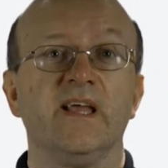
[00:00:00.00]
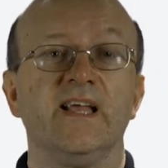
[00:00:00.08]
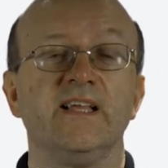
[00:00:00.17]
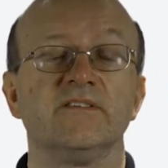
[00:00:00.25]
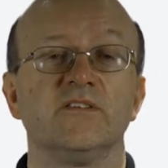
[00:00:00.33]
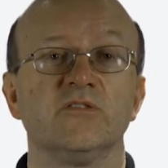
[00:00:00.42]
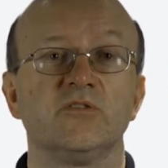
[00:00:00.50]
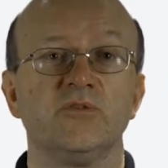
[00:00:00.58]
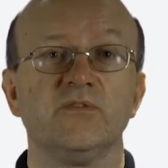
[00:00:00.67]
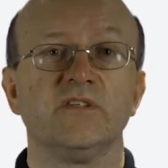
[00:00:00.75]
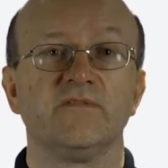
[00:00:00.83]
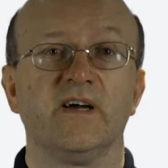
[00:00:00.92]
is that
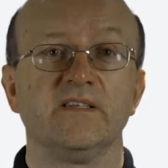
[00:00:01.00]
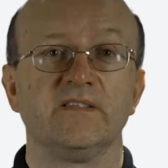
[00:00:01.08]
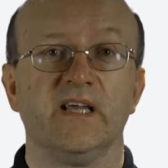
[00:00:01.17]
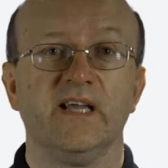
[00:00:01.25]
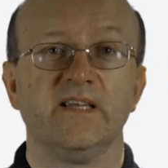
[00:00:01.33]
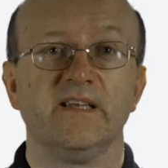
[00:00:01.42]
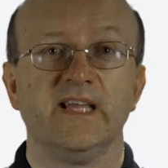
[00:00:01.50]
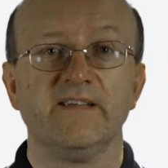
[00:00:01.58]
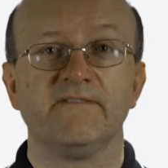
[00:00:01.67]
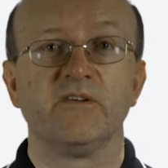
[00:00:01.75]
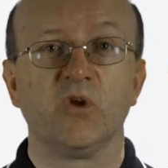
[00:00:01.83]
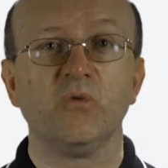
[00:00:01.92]
2 divides n
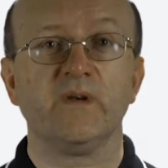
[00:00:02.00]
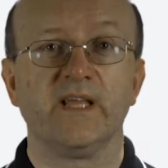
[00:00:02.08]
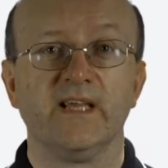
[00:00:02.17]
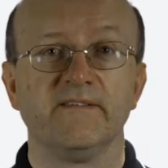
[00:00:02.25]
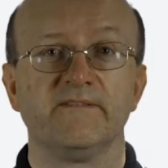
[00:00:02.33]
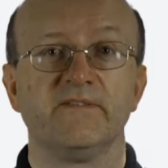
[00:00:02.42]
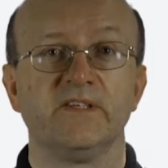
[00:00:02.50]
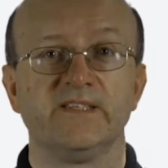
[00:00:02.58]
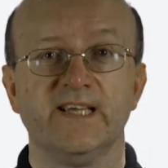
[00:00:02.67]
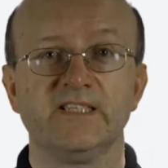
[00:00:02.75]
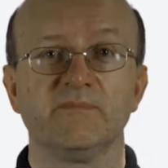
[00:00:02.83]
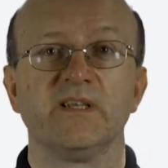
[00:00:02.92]
if and only if the
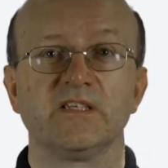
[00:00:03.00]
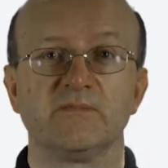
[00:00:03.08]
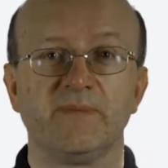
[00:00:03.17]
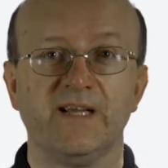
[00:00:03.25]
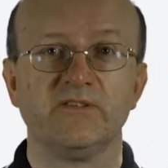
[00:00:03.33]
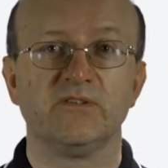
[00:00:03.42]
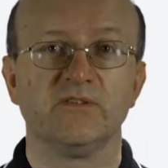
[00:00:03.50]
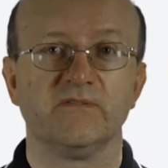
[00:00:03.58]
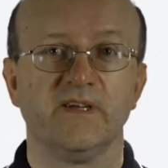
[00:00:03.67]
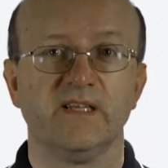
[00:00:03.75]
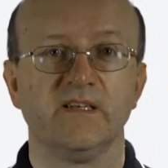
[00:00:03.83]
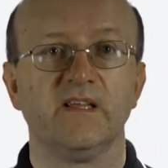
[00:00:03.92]
decimal expansion of
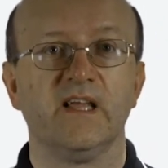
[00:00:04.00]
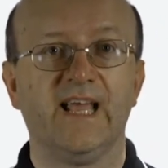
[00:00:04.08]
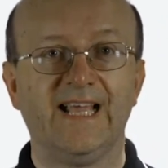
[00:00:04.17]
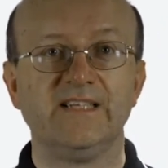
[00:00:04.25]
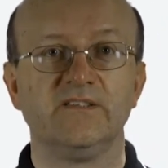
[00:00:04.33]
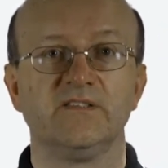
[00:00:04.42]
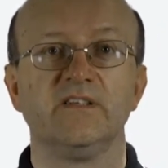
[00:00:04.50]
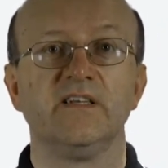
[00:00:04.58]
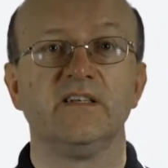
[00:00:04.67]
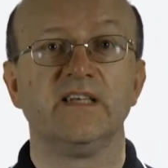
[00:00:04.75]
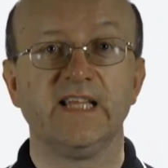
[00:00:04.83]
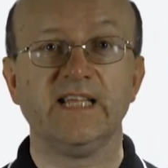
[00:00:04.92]
n ends
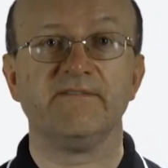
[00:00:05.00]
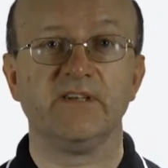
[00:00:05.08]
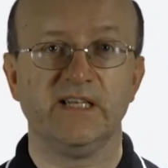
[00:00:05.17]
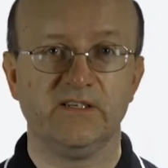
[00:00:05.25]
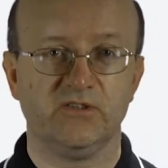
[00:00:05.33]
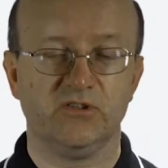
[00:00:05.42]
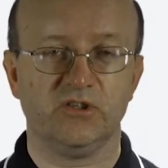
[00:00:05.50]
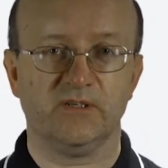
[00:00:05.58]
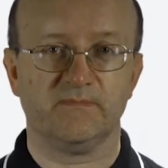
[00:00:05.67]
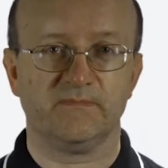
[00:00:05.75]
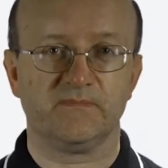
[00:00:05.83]
in an even integer.